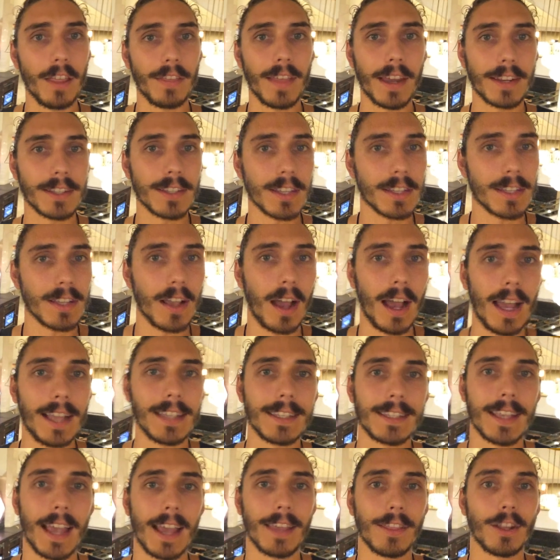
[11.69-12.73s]
that is a
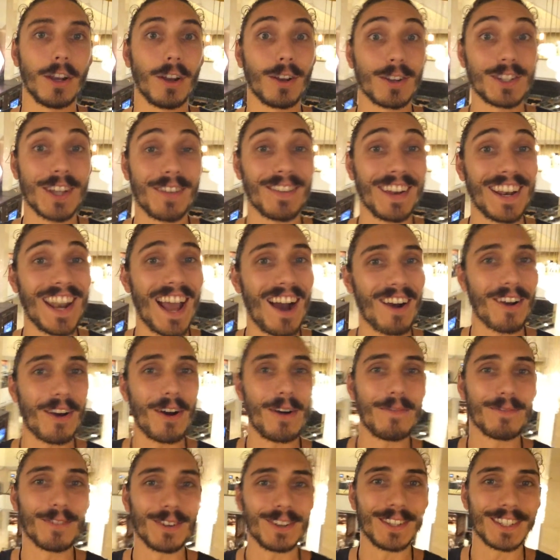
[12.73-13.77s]
sign saying the Longevity Now
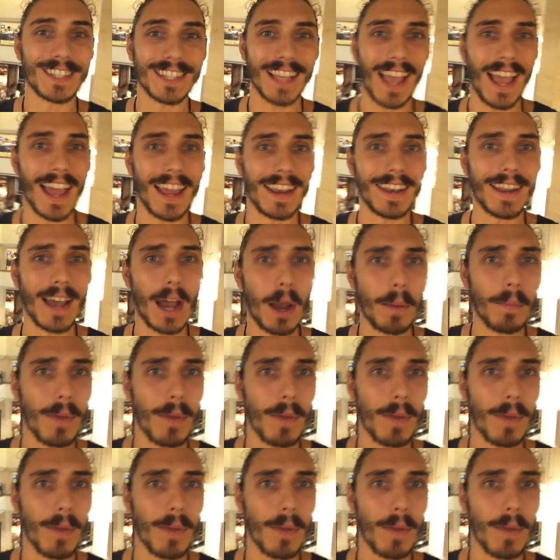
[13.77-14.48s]
conference. And